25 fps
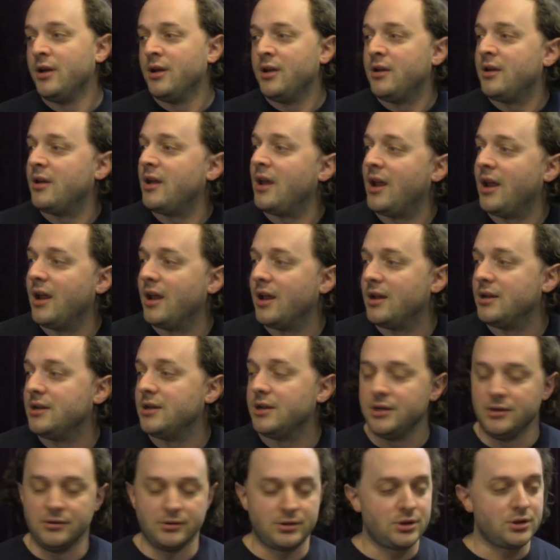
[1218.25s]
And
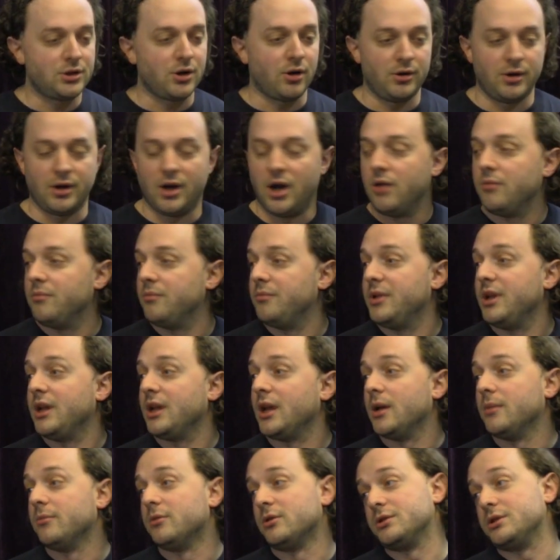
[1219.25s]
you start out being
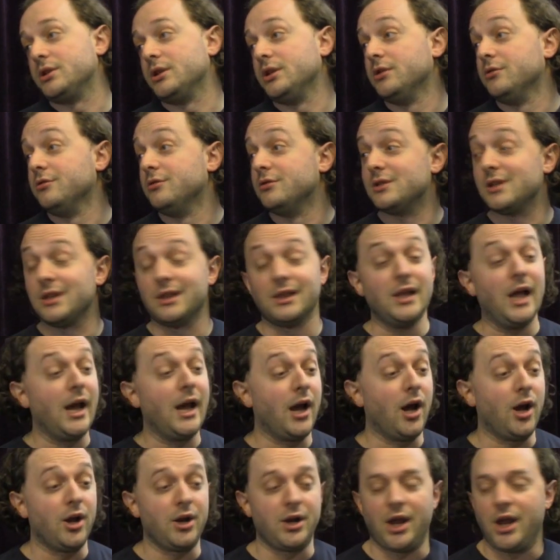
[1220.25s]
able to use Lay
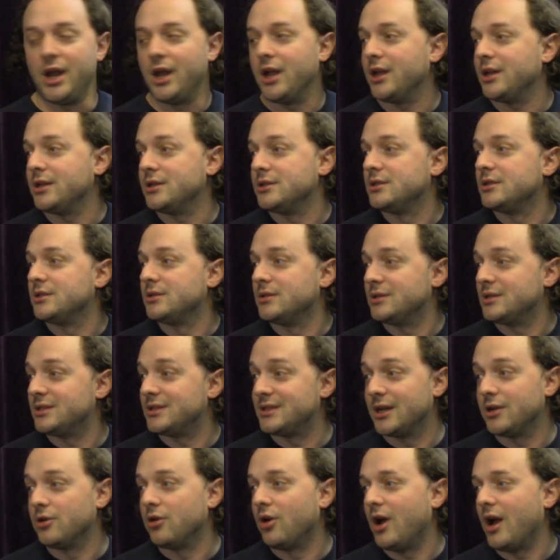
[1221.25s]
on Hands,
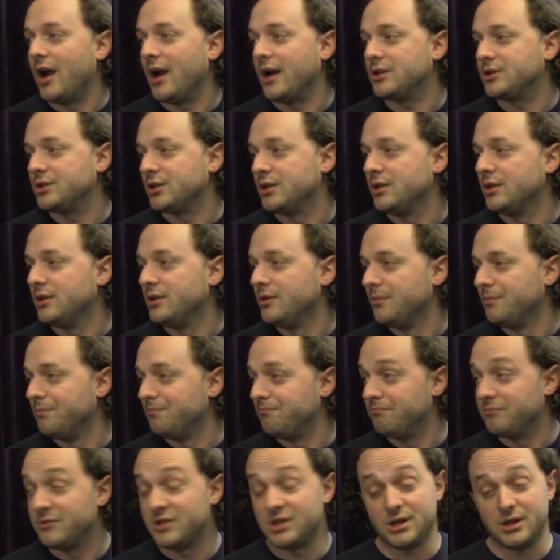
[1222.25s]
single action,
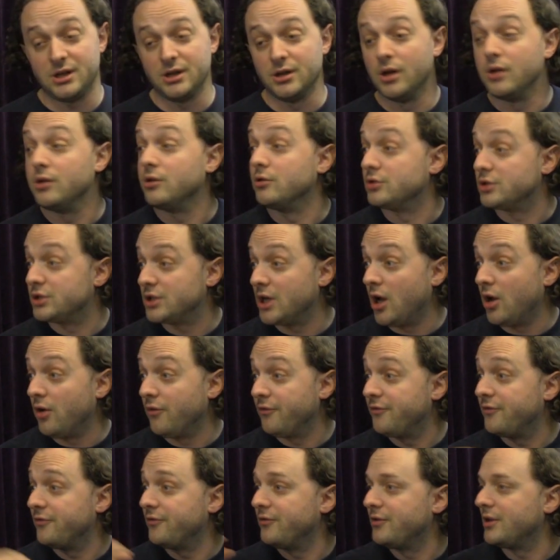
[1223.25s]
to heal
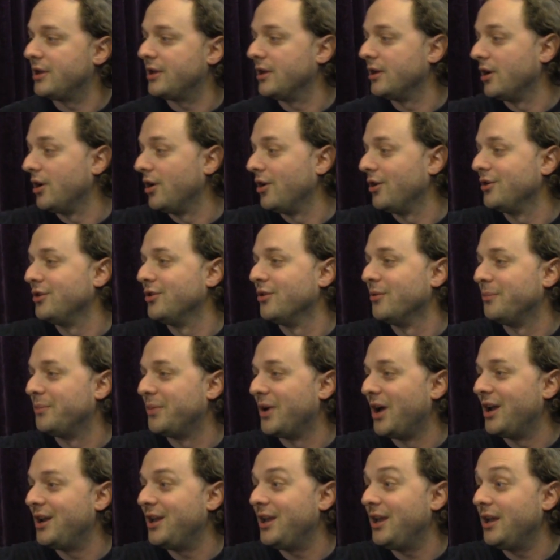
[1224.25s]
yourself, to heal your
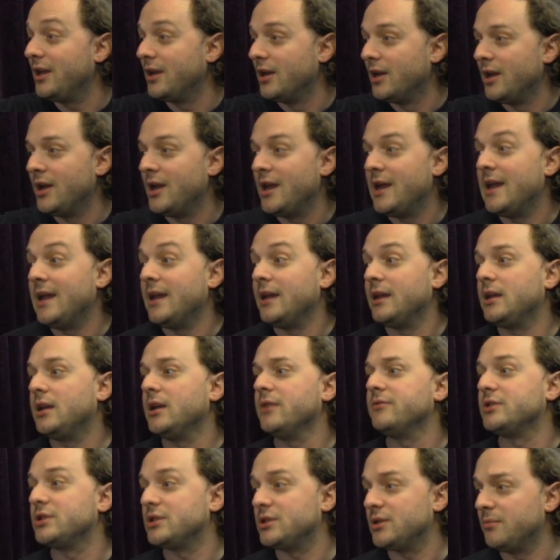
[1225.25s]
buddy. Mm-hmm.
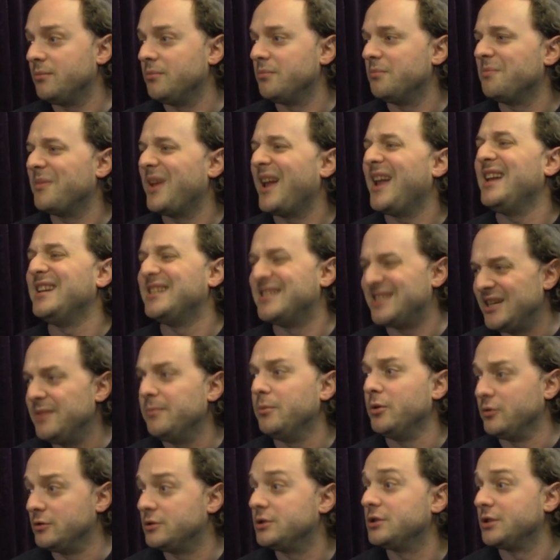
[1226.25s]
Gives some A C
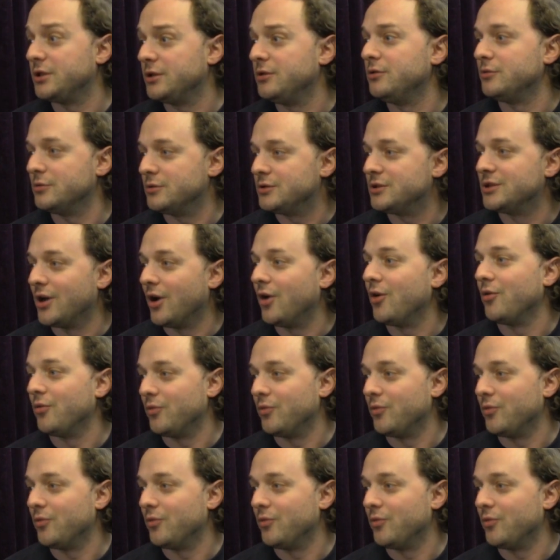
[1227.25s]
boost, too. So